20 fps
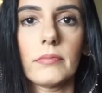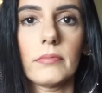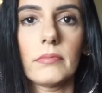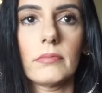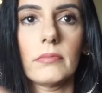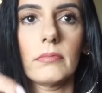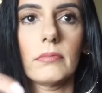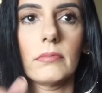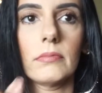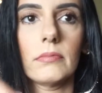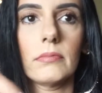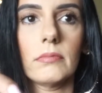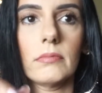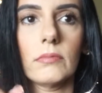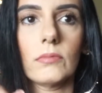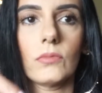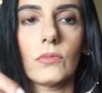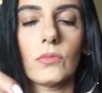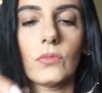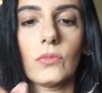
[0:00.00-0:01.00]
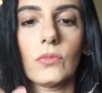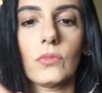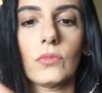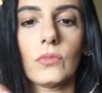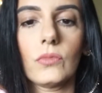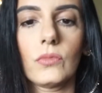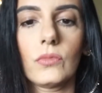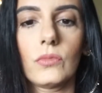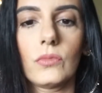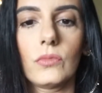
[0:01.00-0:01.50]

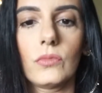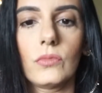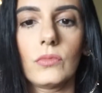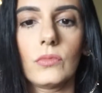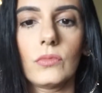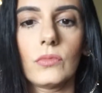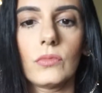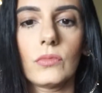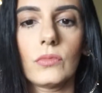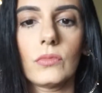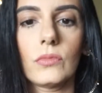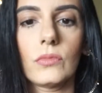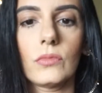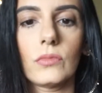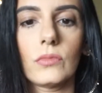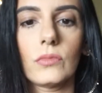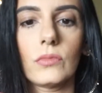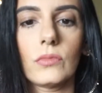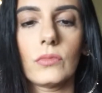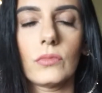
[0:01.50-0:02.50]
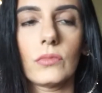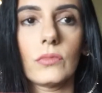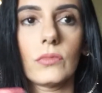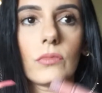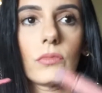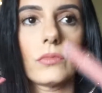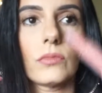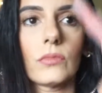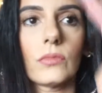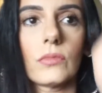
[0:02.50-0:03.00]

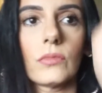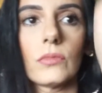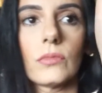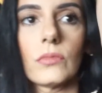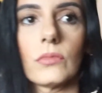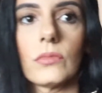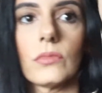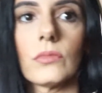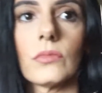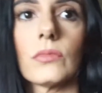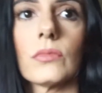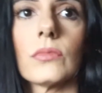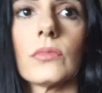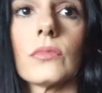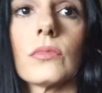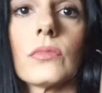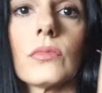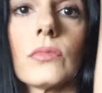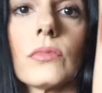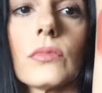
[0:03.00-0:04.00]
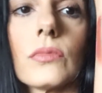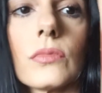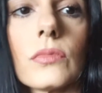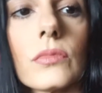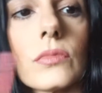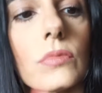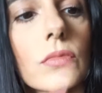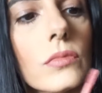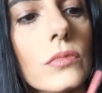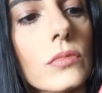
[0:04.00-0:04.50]

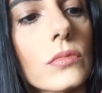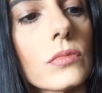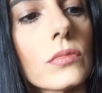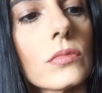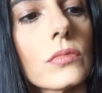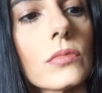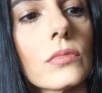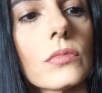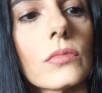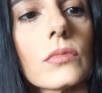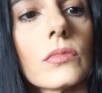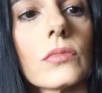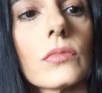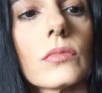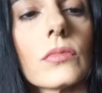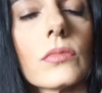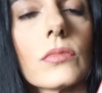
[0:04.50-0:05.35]
[no speech]